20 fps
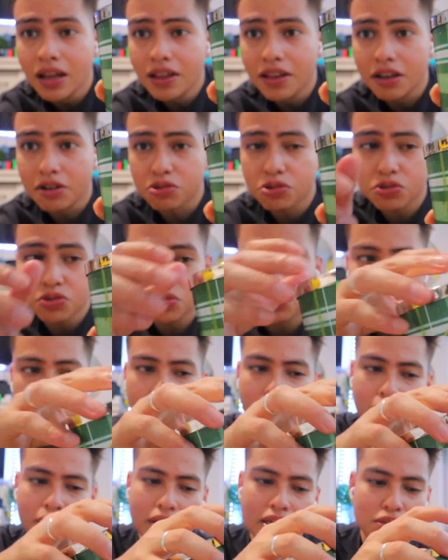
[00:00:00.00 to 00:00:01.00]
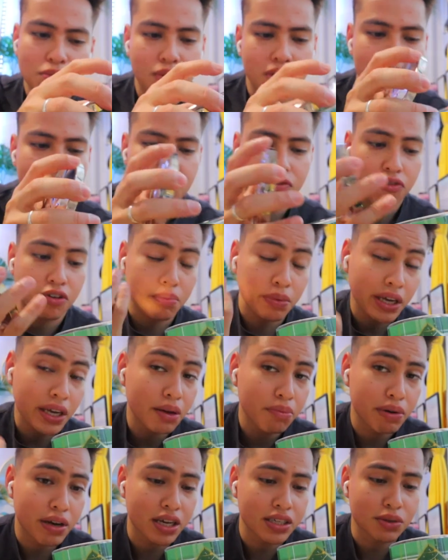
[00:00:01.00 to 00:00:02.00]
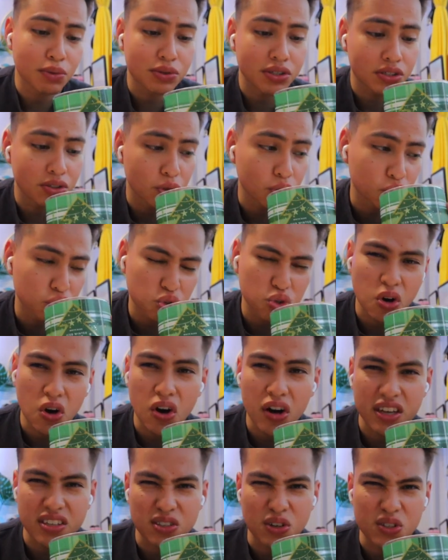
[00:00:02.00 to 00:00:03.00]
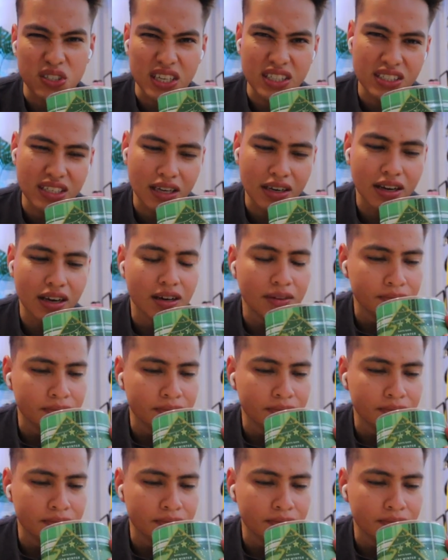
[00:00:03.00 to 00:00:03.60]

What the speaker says: This one was one of the best ones for me because it wasn't so strong and so scented.